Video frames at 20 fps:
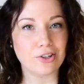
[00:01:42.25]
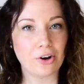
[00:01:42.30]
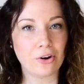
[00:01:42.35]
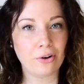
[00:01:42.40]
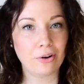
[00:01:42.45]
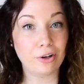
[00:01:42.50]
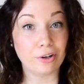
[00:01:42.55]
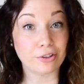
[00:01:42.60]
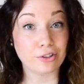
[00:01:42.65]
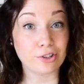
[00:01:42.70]

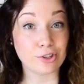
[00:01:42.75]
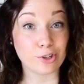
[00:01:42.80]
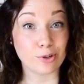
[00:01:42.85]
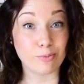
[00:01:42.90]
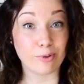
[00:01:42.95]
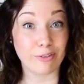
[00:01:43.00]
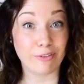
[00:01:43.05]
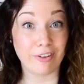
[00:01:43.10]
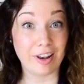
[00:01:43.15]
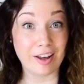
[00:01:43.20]
doke, looks
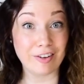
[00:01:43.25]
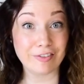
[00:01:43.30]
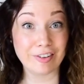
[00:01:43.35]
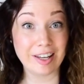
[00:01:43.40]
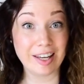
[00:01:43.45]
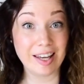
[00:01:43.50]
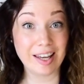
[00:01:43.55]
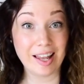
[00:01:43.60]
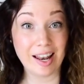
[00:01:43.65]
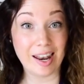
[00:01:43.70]
super
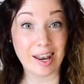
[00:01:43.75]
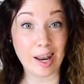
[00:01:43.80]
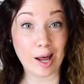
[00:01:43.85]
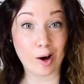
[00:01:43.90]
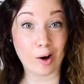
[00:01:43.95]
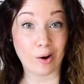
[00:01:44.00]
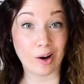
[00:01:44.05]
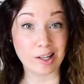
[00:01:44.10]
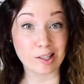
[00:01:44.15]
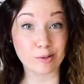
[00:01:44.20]
fluffy.
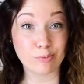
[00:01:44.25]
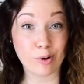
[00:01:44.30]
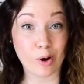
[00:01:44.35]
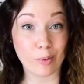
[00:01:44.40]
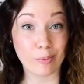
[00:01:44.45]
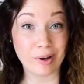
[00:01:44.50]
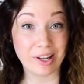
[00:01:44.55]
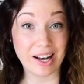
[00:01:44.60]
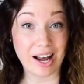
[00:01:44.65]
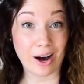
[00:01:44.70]
Now let's
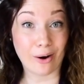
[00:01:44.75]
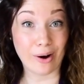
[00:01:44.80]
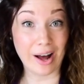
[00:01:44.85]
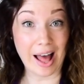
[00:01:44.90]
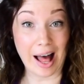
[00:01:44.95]
pop in our